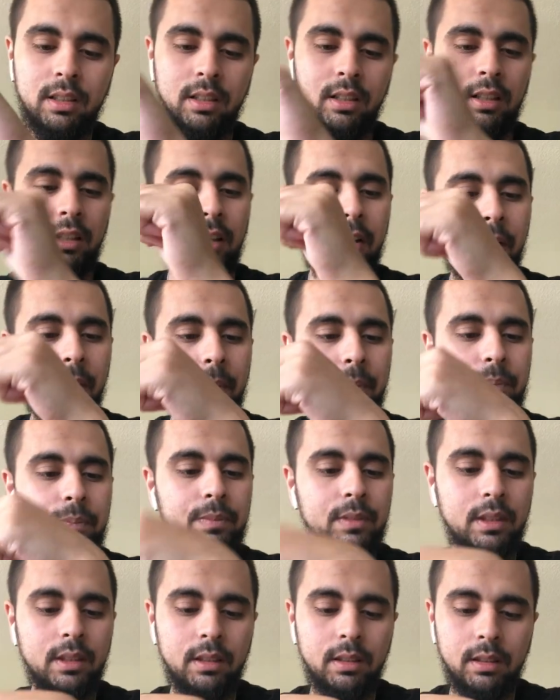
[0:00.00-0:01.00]

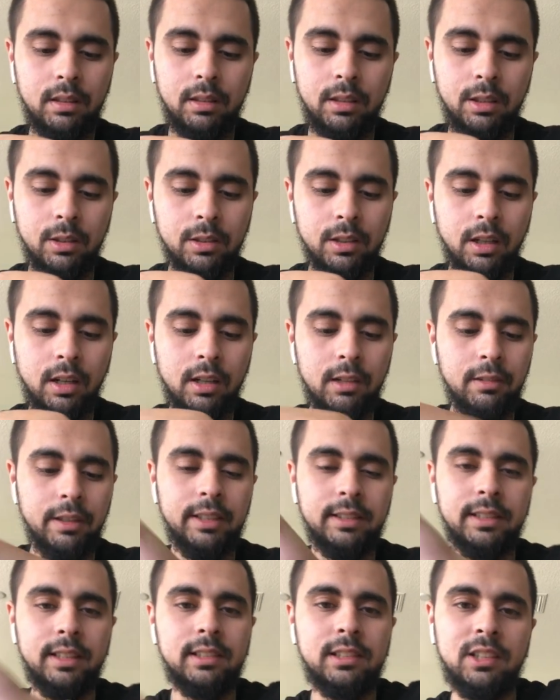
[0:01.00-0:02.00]
The heart rate
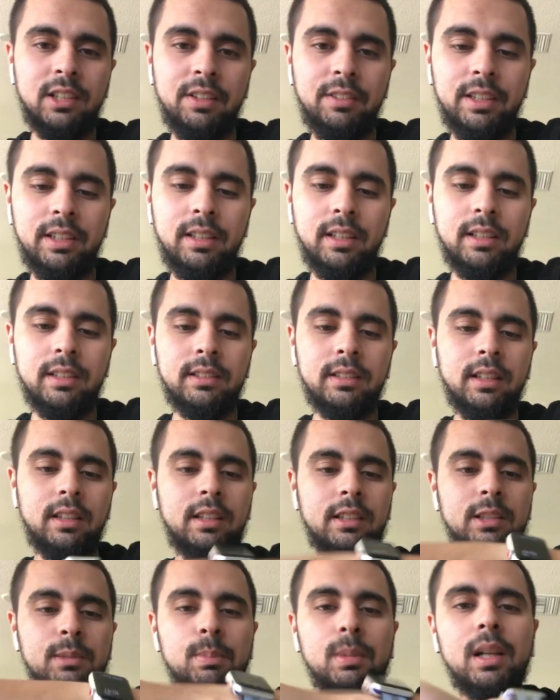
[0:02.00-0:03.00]
sensor and everything
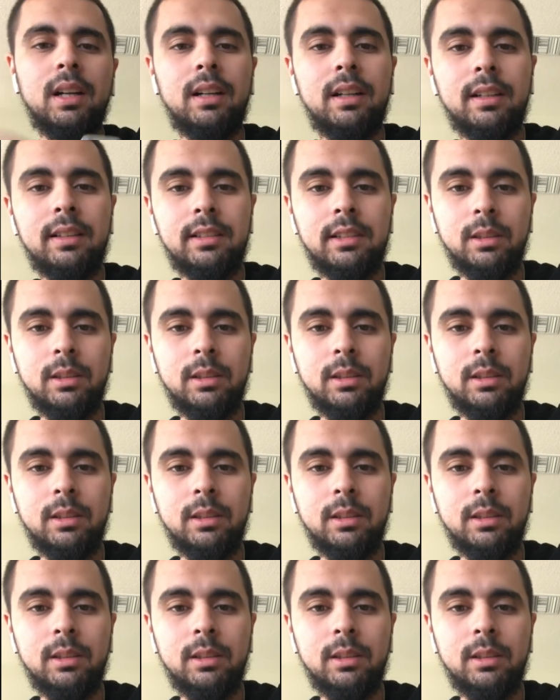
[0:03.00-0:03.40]
nothing's blocked,